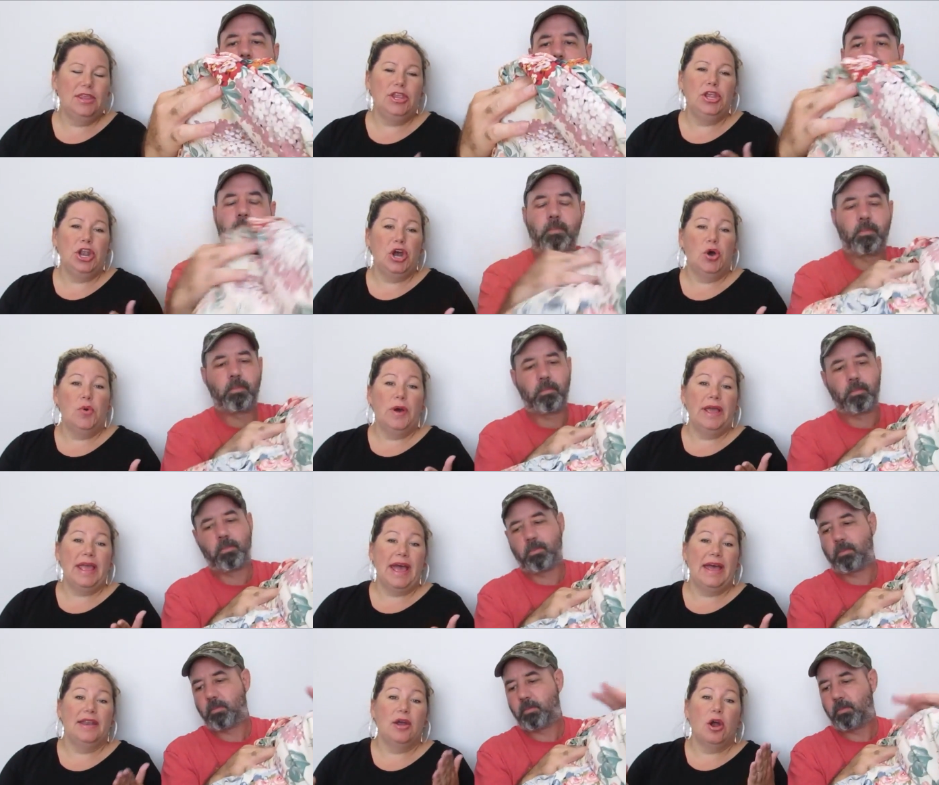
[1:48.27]
Speaker 1: you know,
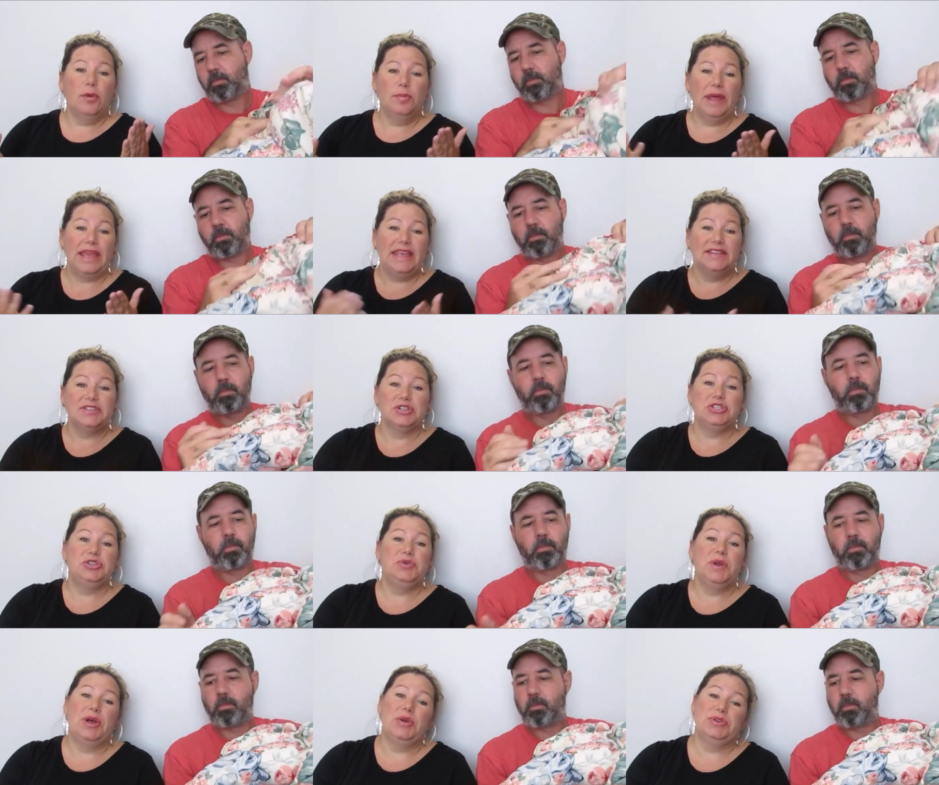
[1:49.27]
again, our blankets are
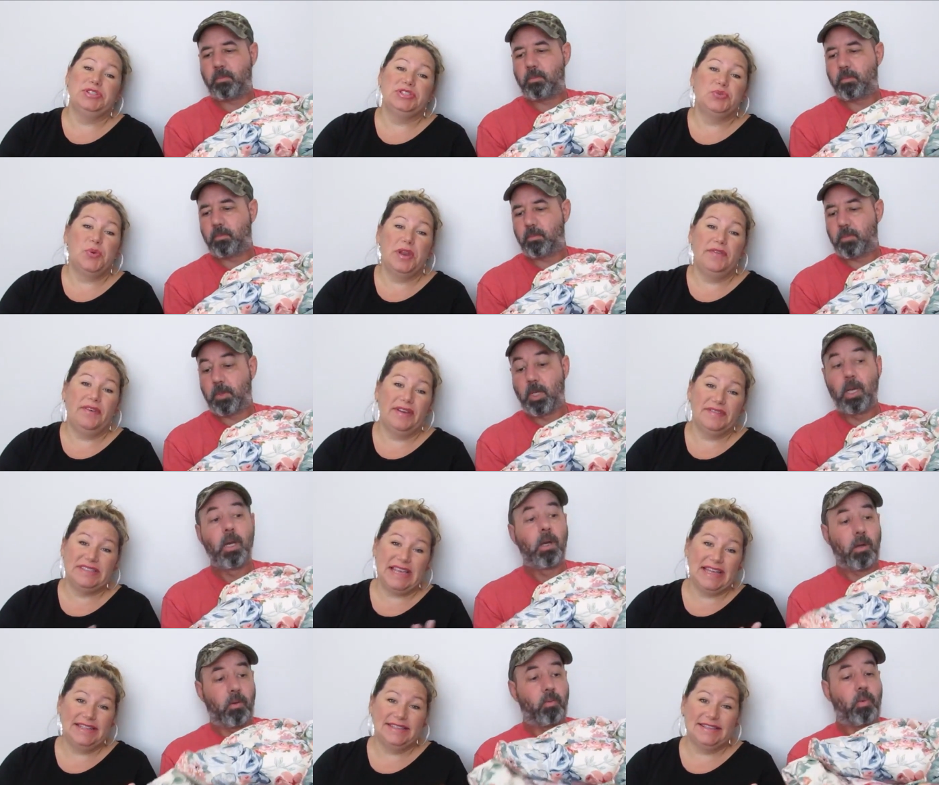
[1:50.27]

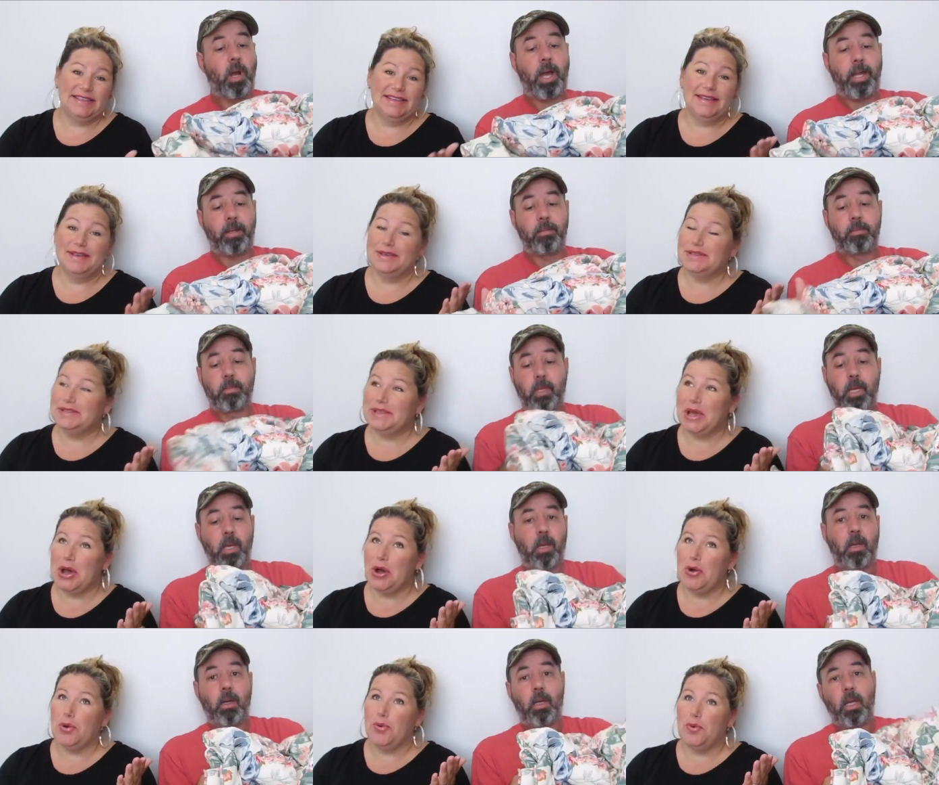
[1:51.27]
$2.25.
Speaker 2: Right.
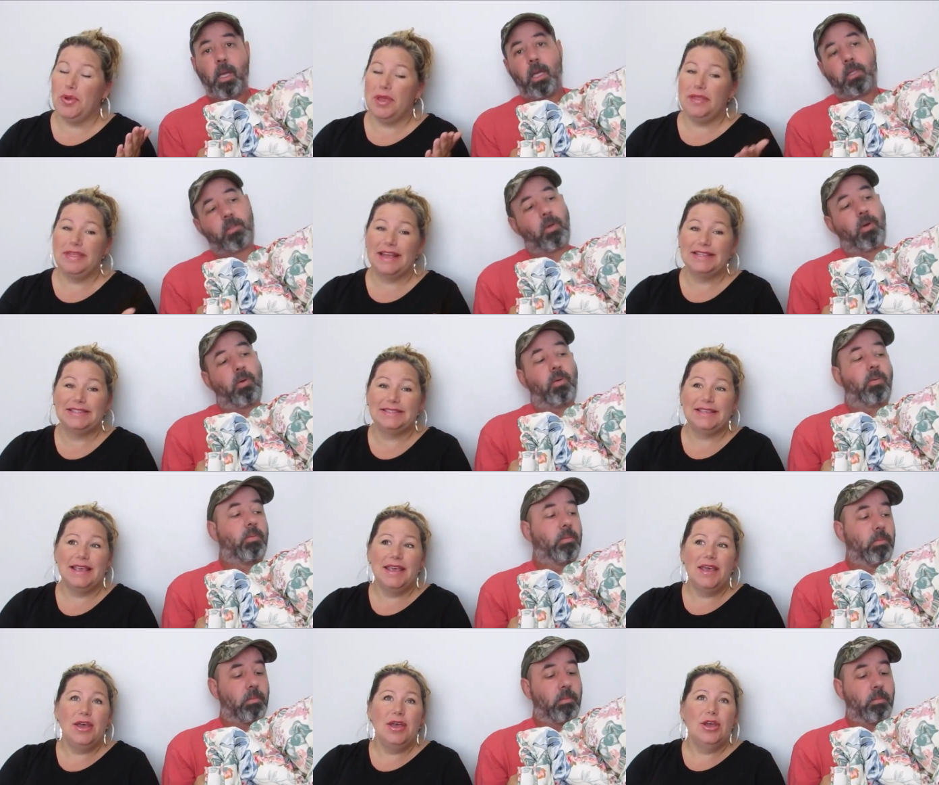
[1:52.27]
So that's,
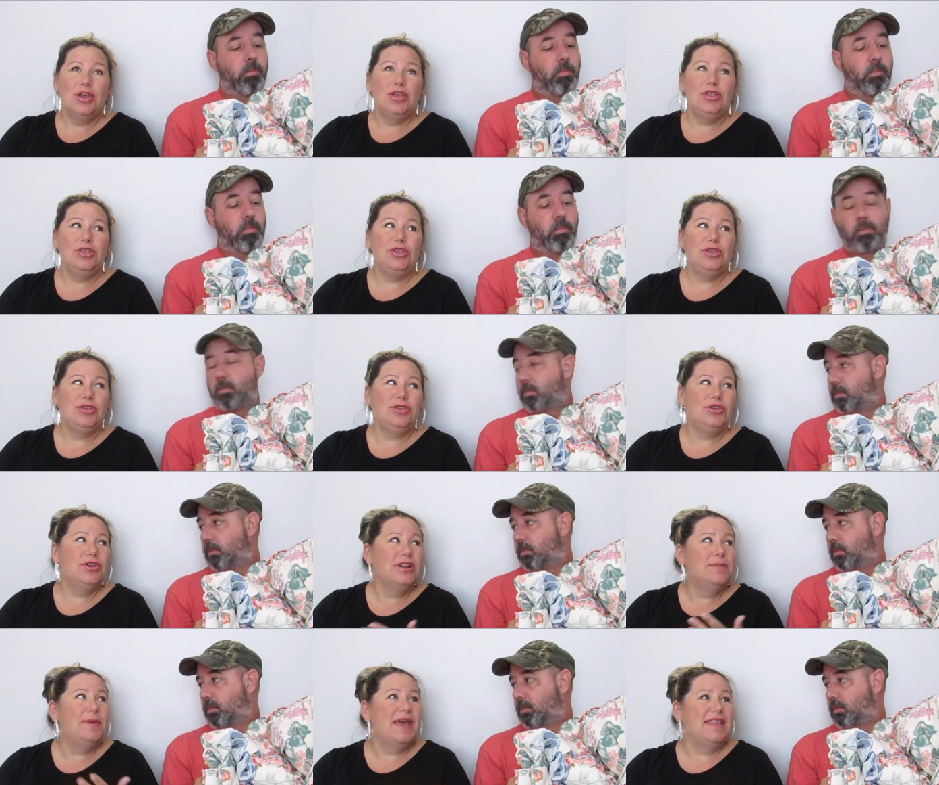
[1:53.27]
so,
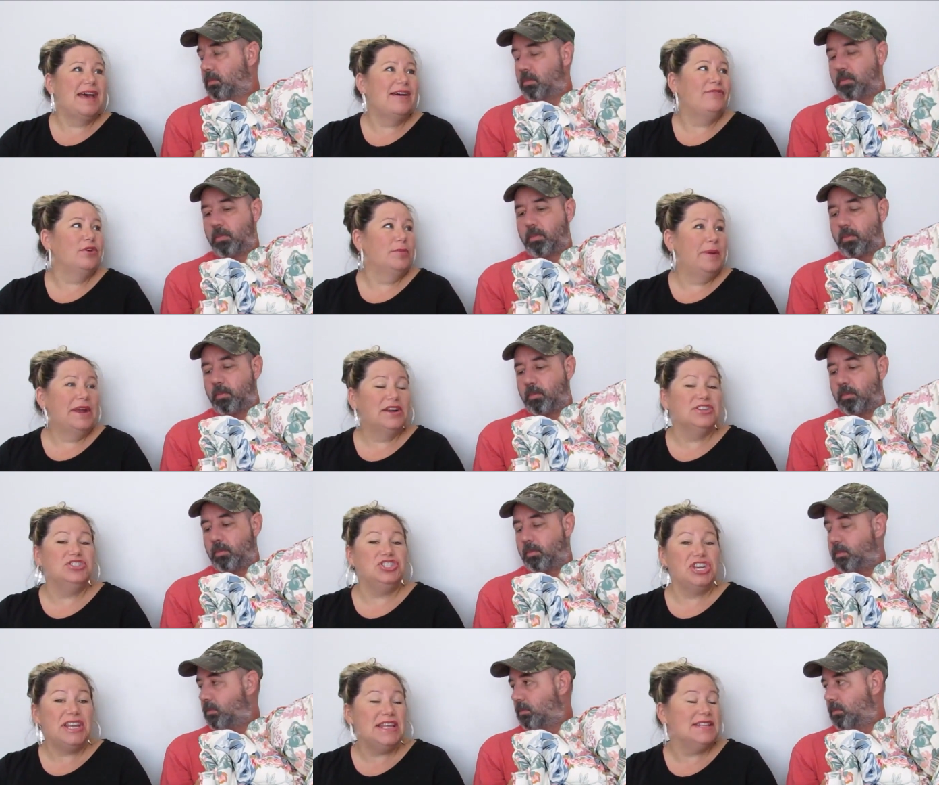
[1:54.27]
Speaker 1: you're going to pay that for a pair
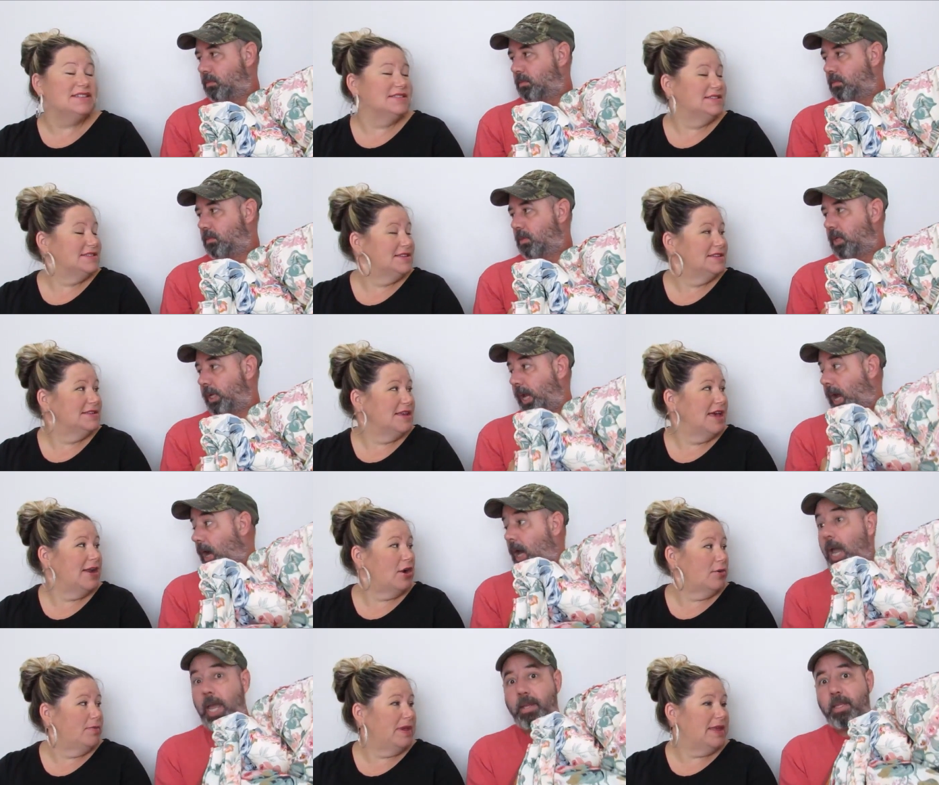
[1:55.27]
of jeans
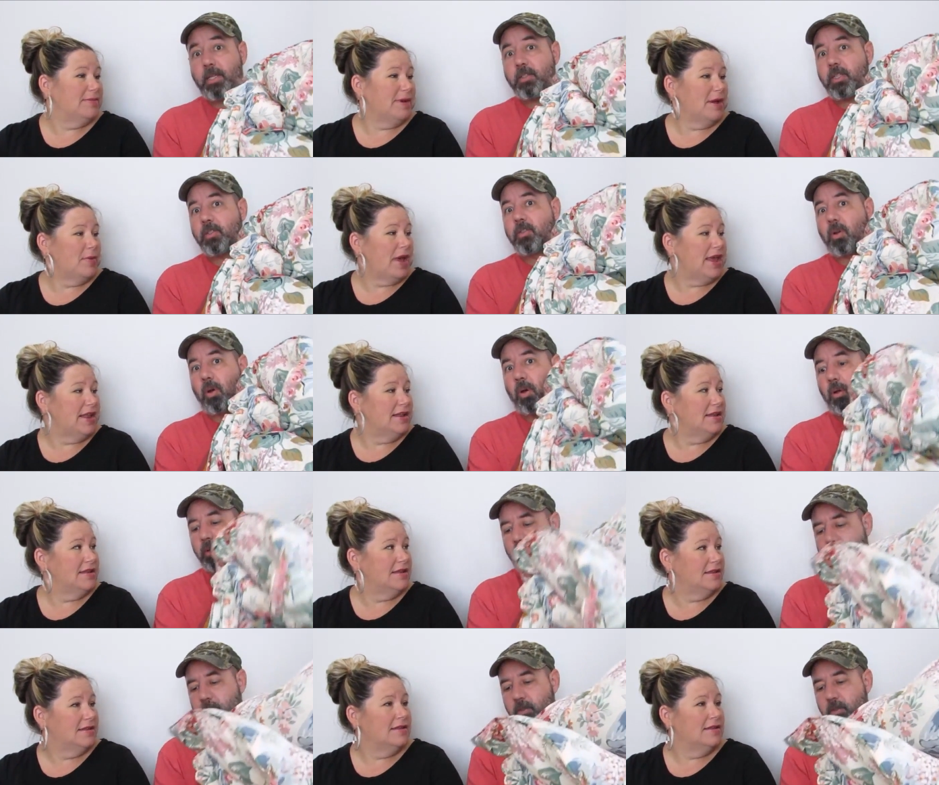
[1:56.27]
at our
Speaker 2: big weight. This